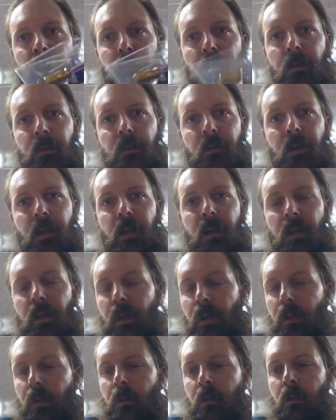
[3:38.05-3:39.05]
them than you're going to
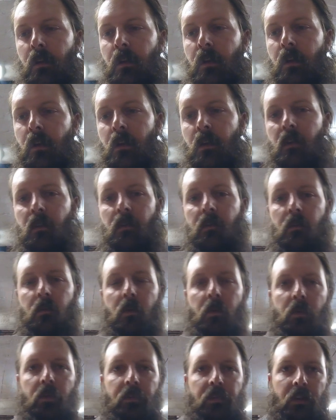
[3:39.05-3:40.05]
need. So
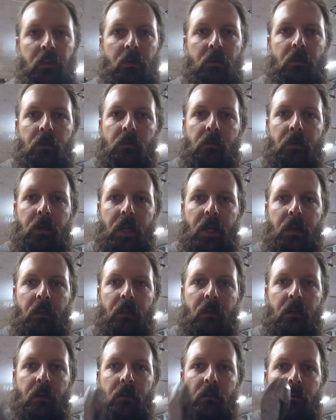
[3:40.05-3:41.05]
what we'll do is we'll get
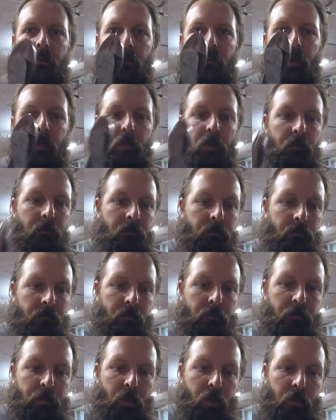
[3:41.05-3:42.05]
in there and snip them,
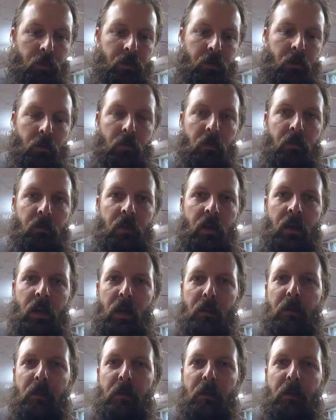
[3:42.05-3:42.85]
pull the old ones out.